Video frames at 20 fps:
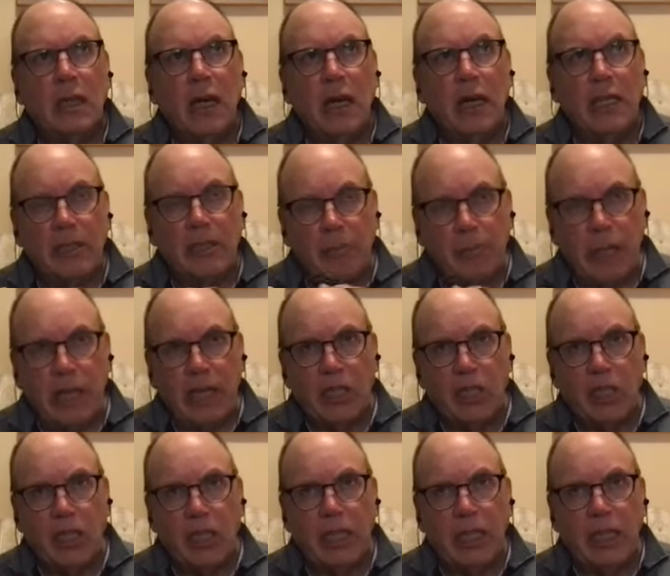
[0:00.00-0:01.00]

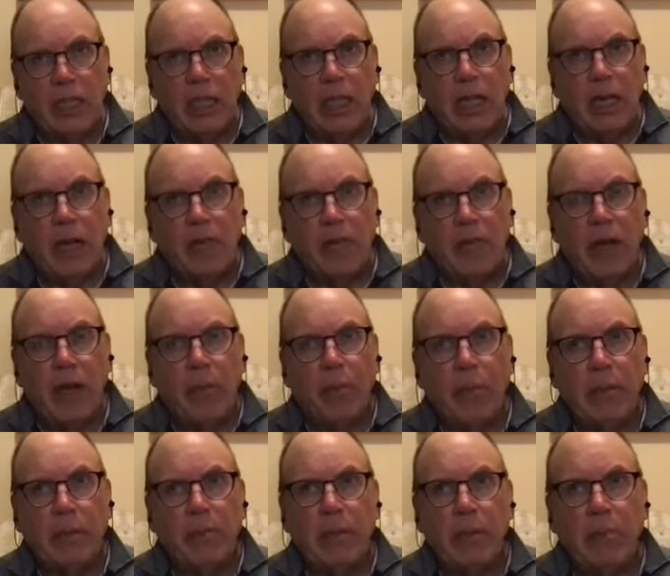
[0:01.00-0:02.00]
especially of
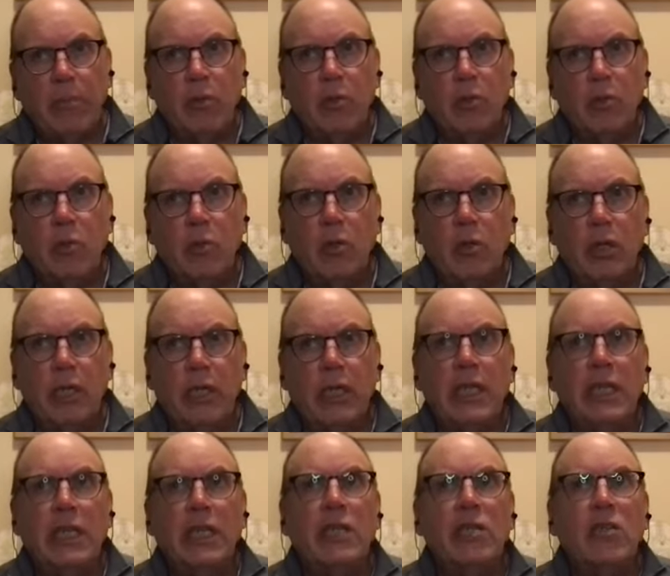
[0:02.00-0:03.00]
helping people who were
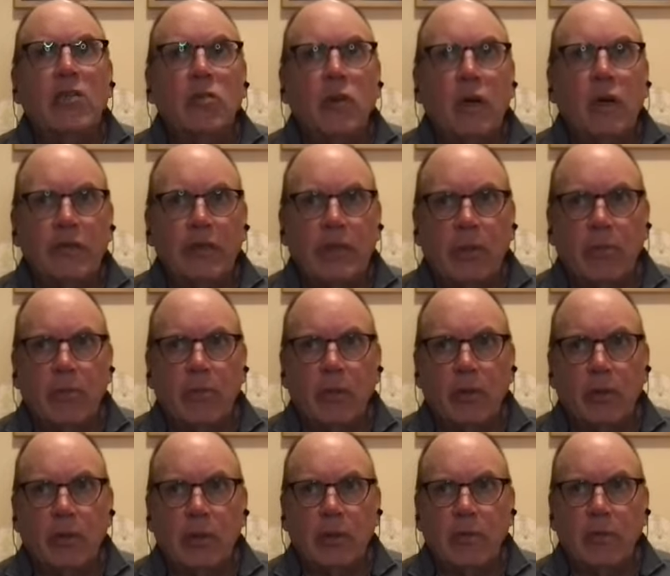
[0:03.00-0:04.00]
in 12 step
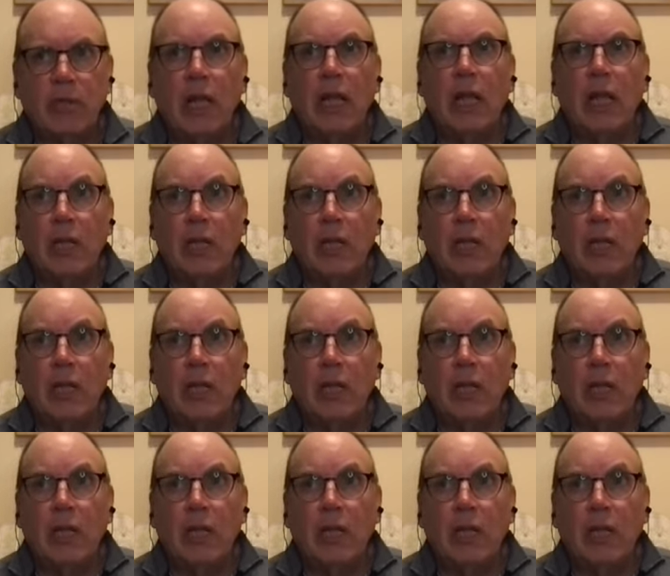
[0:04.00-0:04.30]
programs